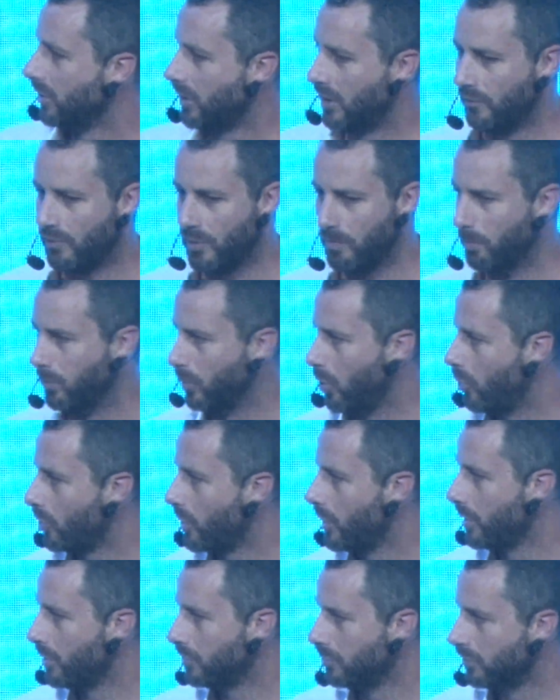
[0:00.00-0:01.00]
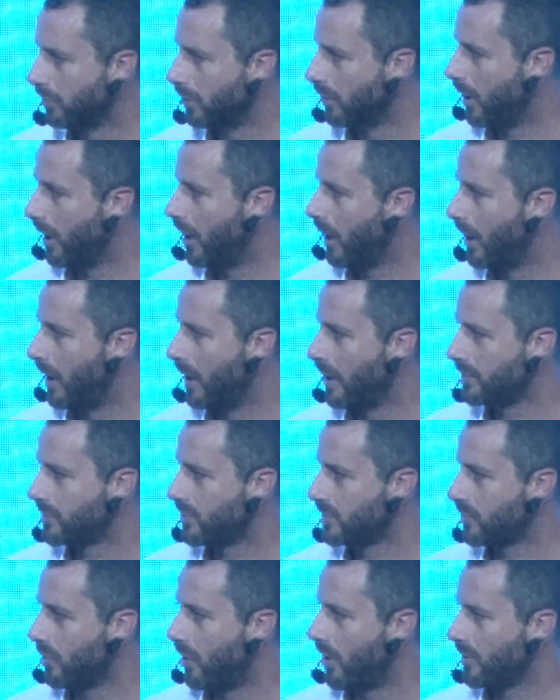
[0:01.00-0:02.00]
give them blogging
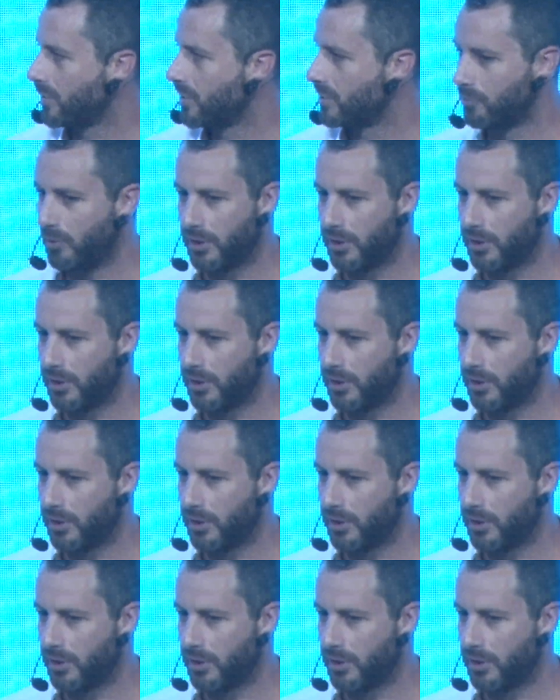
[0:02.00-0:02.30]
exercises.